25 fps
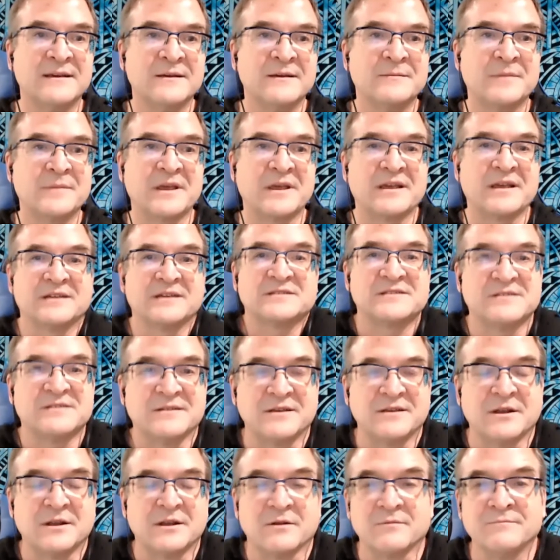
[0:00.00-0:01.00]
Because,
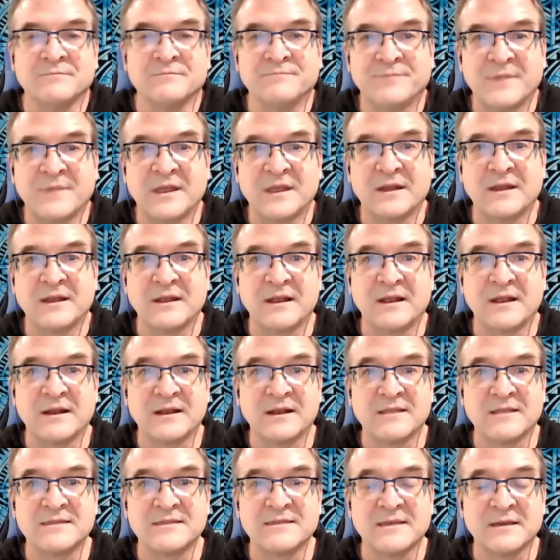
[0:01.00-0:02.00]
you know, and
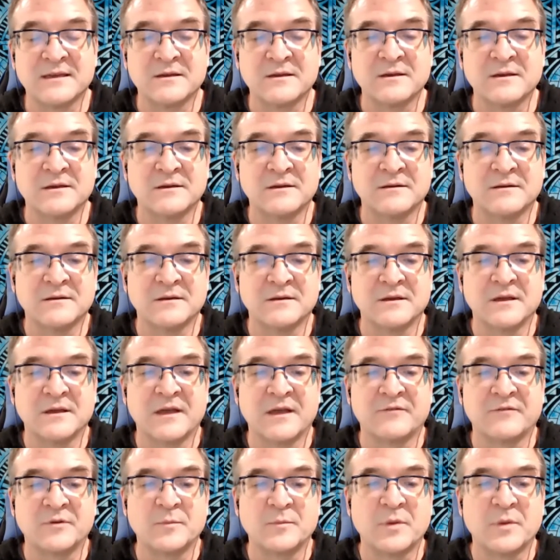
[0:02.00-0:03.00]
I think
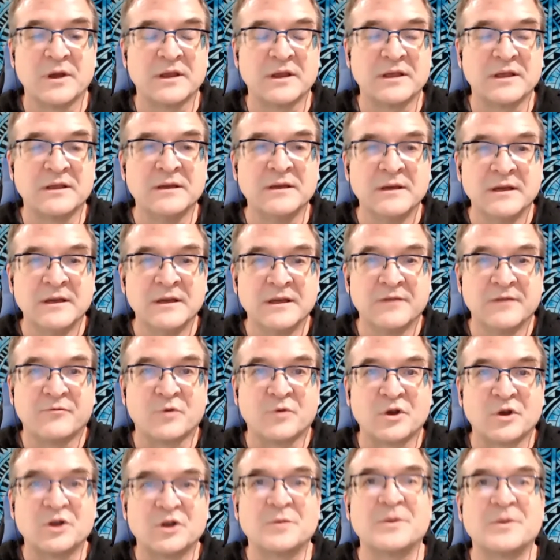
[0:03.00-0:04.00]
everybody, if
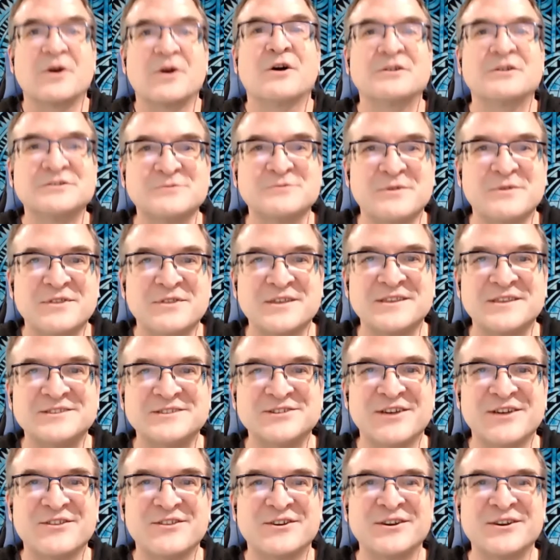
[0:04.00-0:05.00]
we're going to be honest with each
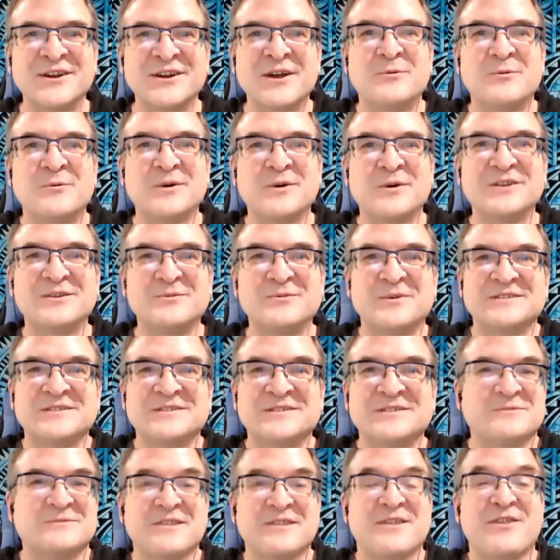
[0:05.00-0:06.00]
other, what's
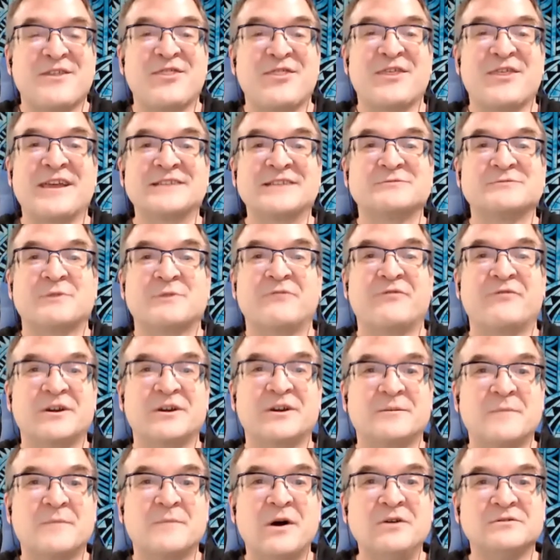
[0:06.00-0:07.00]
one of the things we
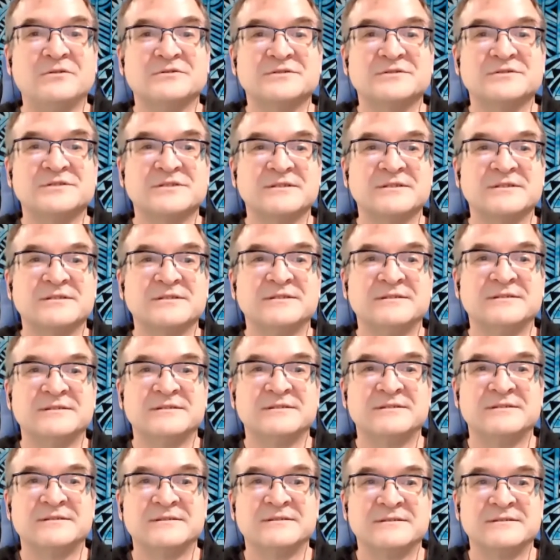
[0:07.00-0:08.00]
fear most?
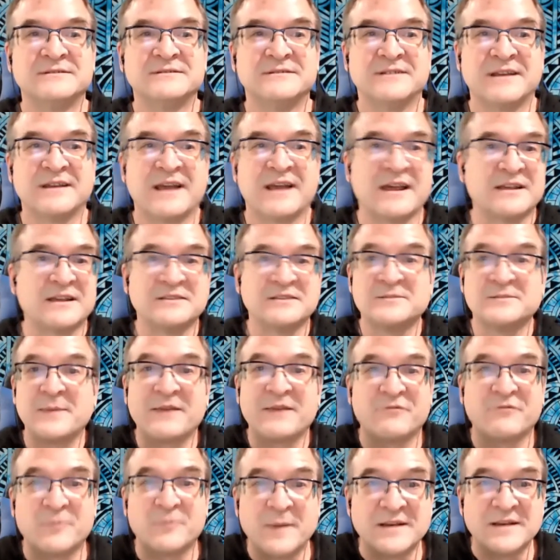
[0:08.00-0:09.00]
And I can
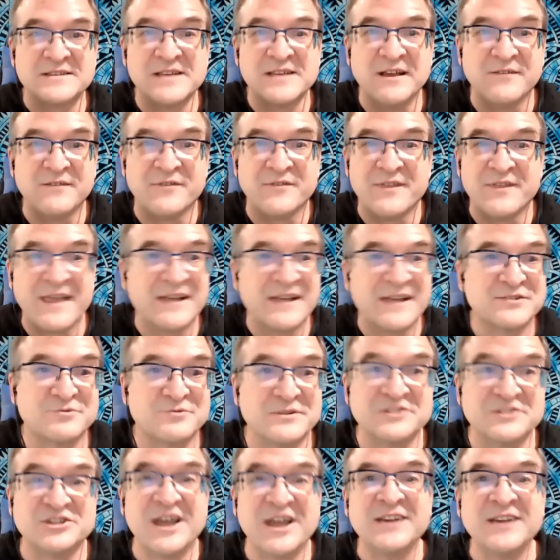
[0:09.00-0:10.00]
speak for myself, and that's
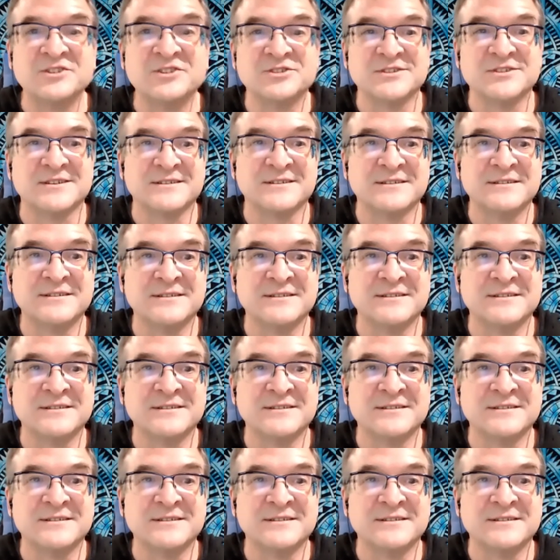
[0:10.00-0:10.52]
rejection,